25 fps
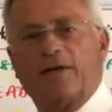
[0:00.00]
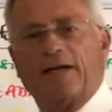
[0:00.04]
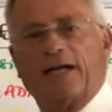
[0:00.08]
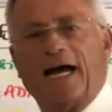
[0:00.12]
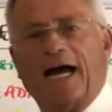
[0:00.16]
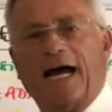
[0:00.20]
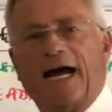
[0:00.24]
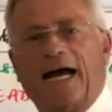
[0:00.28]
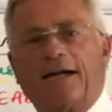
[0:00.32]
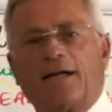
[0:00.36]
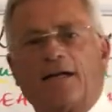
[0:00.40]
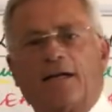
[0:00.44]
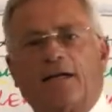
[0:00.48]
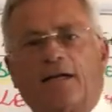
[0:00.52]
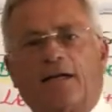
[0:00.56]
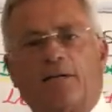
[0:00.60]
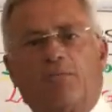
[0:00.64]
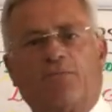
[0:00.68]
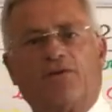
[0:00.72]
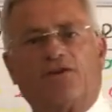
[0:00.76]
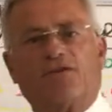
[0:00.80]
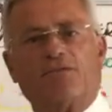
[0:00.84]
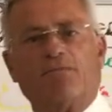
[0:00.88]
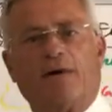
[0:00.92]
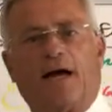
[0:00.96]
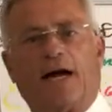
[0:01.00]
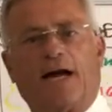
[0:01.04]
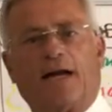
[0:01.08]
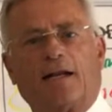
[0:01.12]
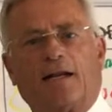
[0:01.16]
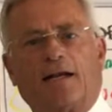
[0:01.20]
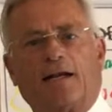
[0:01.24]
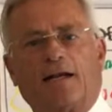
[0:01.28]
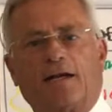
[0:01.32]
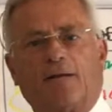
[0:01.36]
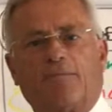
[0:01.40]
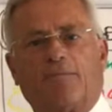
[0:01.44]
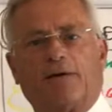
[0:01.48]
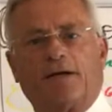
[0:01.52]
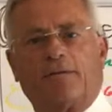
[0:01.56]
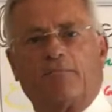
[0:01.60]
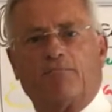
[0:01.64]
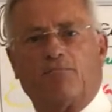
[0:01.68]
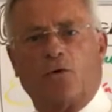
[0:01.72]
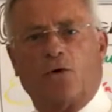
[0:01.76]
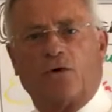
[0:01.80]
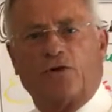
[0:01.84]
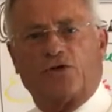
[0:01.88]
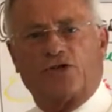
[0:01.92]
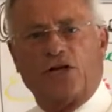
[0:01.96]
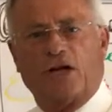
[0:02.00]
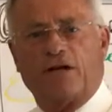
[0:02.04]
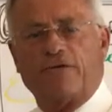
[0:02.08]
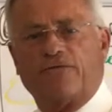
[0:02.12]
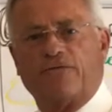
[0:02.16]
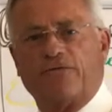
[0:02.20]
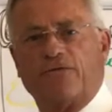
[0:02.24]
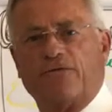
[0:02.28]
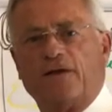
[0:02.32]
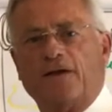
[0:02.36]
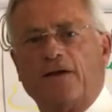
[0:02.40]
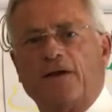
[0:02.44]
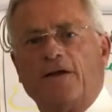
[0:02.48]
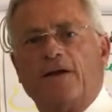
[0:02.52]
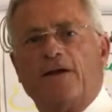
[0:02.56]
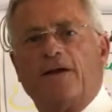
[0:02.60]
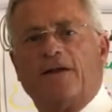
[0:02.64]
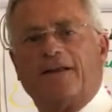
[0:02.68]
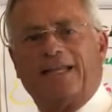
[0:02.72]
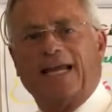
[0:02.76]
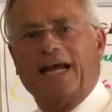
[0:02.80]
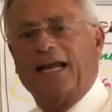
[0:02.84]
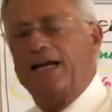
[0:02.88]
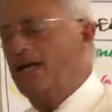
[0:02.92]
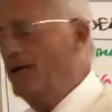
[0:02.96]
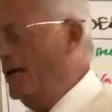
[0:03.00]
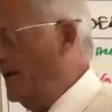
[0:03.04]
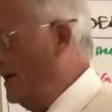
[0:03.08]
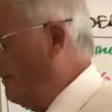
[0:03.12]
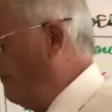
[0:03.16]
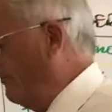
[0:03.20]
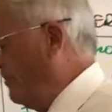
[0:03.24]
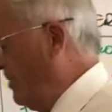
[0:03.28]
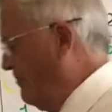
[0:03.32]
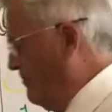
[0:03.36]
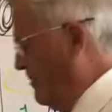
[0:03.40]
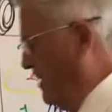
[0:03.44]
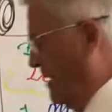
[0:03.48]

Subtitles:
bit harder, a little bit smarter, a little bit more tough, then we